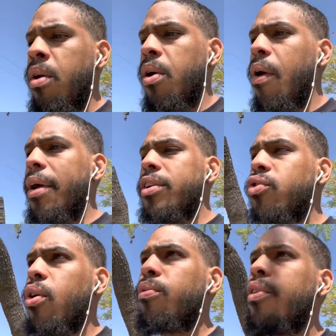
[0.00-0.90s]
right in the
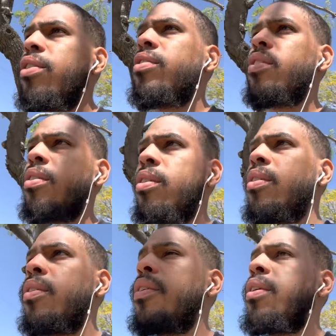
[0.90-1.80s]
12th verse,
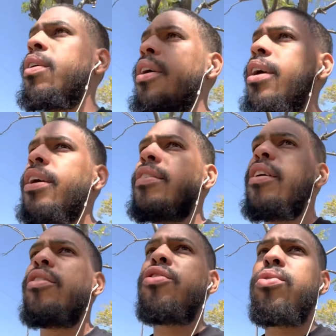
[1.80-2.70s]
it
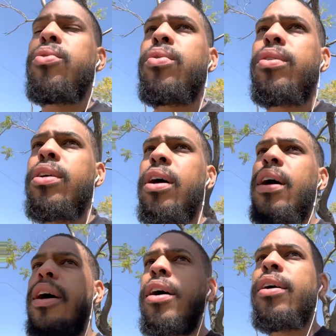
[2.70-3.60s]
tells you
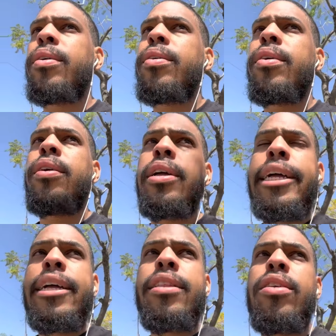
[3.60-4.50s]
the
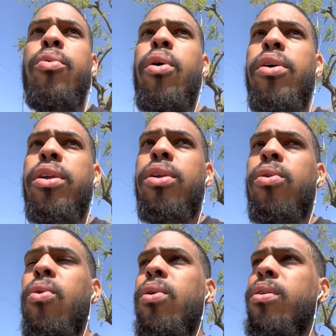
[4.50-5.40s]
word of the
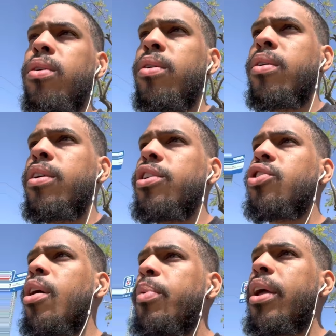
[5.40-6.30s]
Lord is
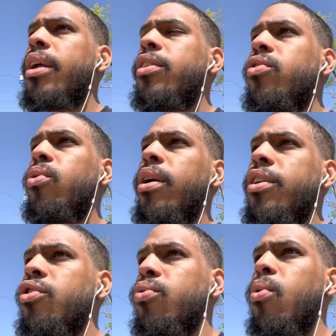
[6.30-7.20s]
sharper than any
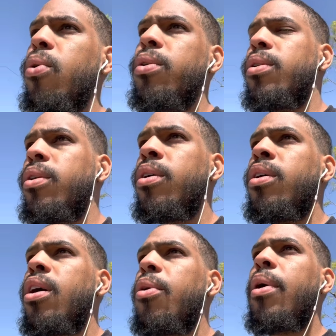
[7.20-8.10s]
two-edged sword,
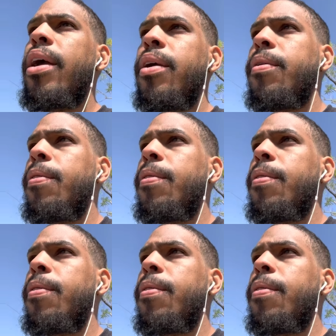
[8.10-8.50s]
all right?